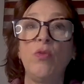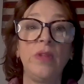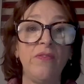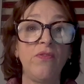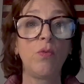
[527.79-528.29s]

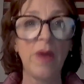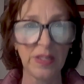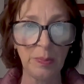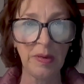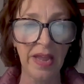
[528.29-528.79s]
only for
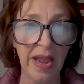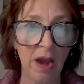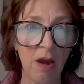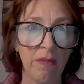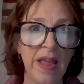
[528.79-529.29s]
respite
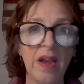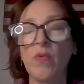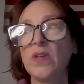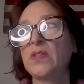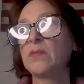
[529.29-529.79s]
care. Then it
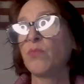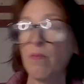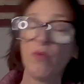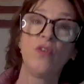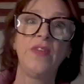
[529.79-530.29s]
was
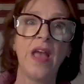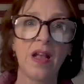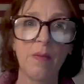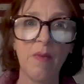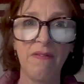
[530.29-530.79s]
remove
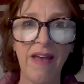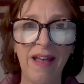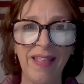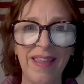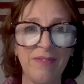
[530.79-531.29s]
Yakama
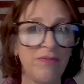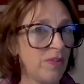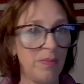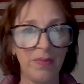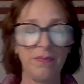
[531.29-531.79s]
Valley
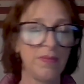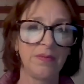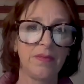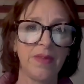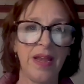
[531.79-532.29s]
from
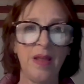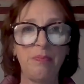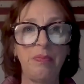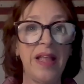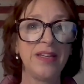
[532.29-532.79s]
any
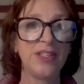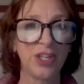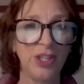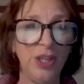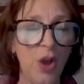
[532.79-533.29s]
plan to
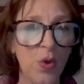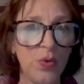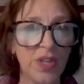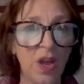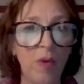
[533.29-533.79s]

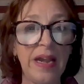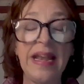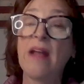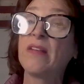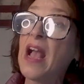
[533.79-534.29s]
close already.
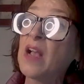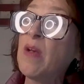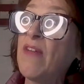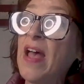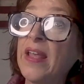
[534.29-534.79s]
Now
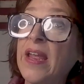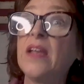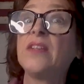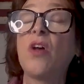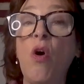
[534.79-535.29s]
Yakama Valley
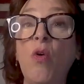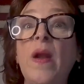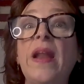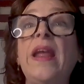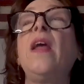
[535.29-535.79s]
is
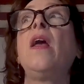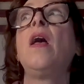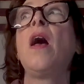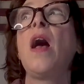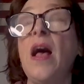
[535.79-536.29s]
already
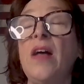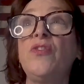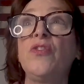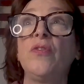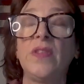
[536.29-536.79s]

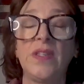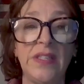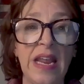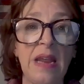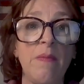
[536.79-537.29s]
under the
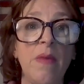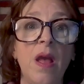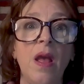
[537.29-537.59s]
same